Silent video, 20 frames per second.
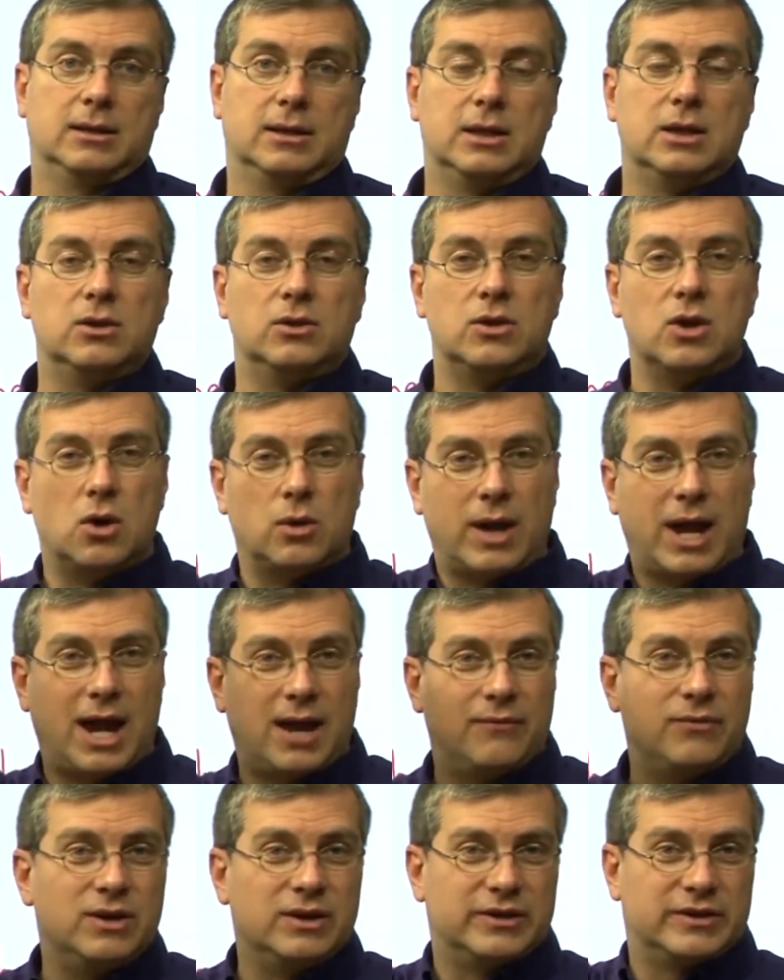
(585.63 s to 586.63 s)
You don't
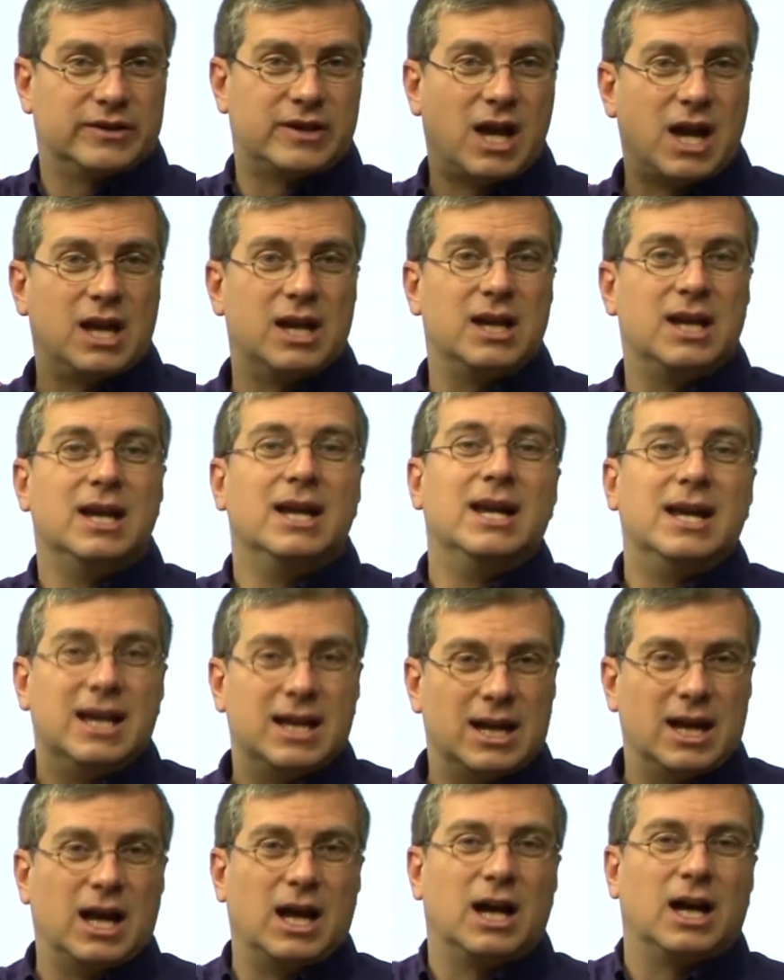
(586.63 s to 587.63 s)
have the sun
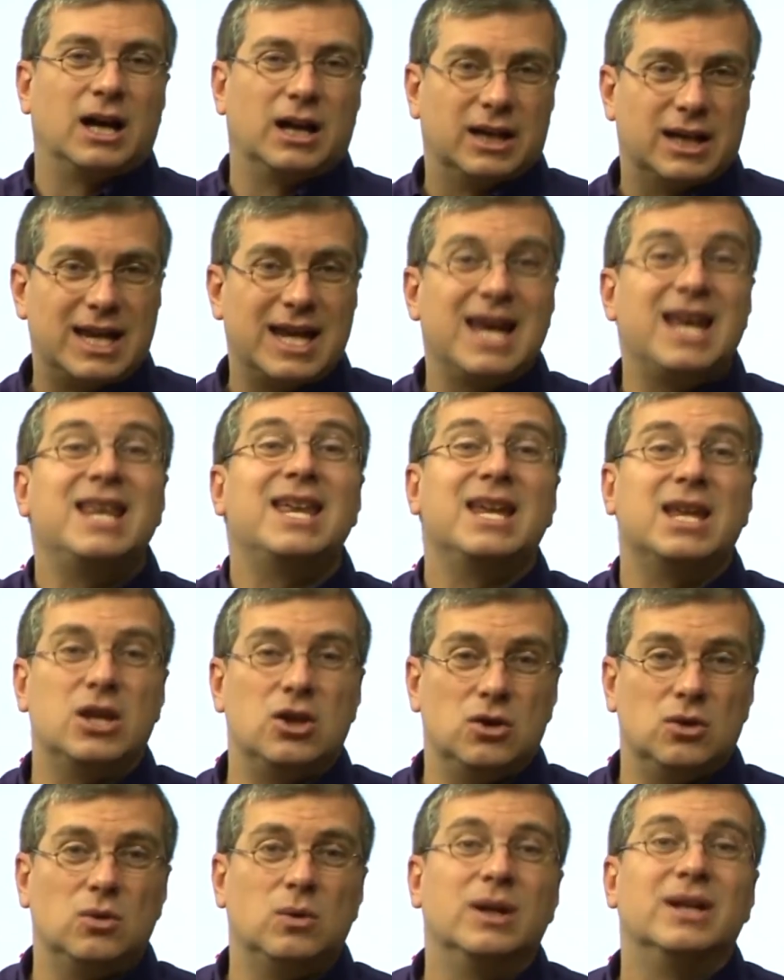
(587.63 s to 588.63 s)
hitting
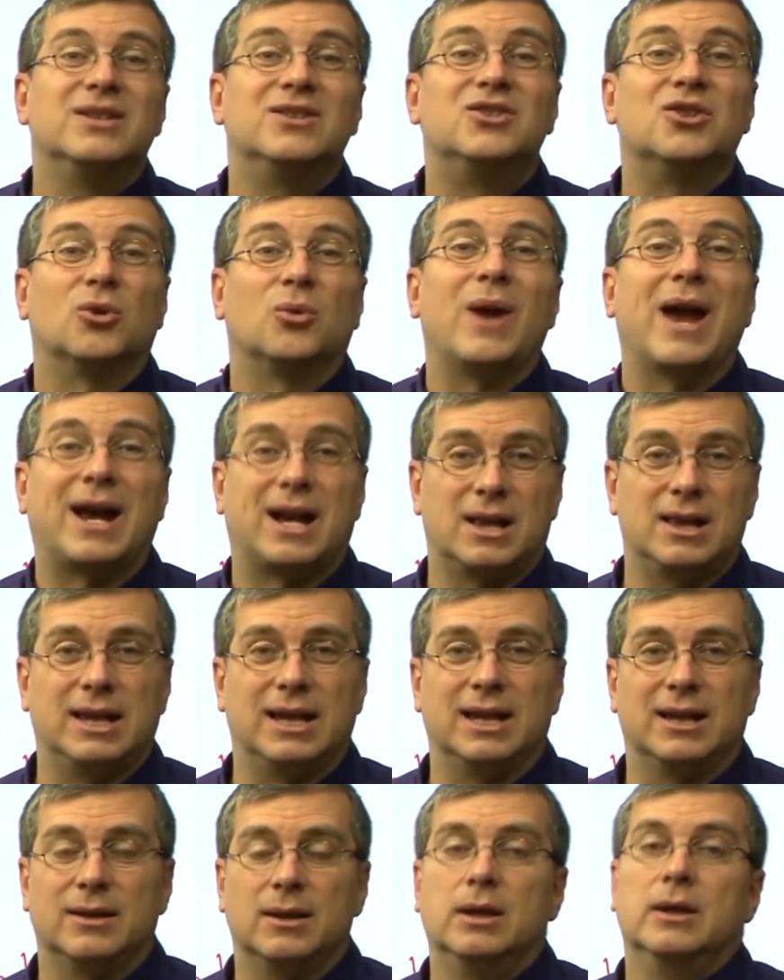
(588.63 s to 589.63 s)
you
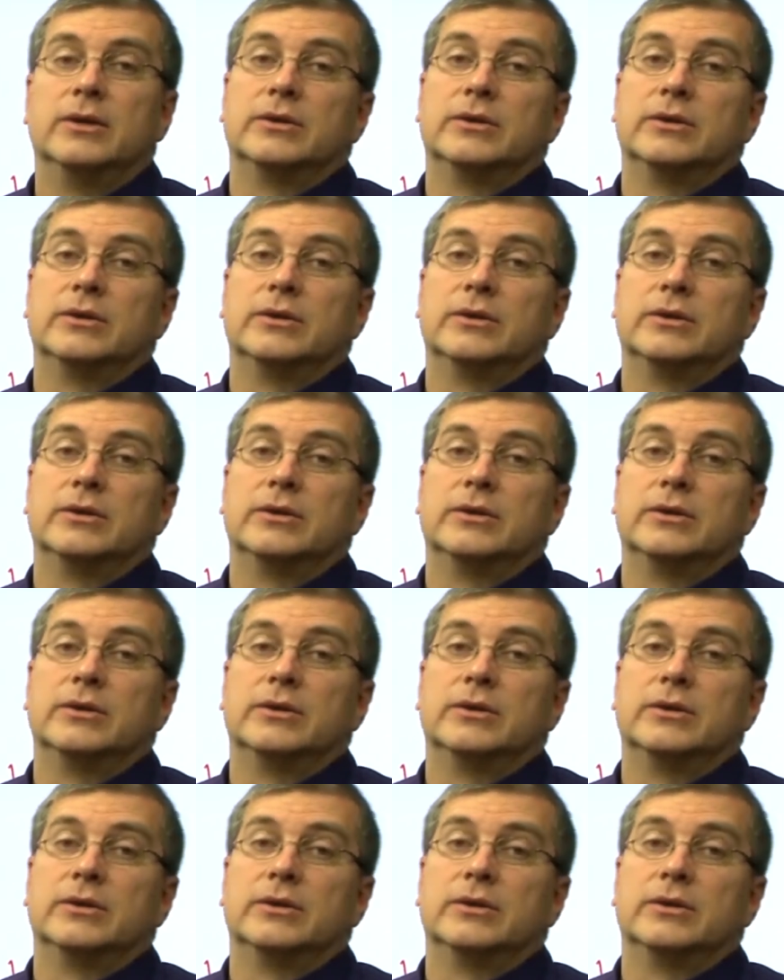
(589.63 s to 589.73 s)
directly.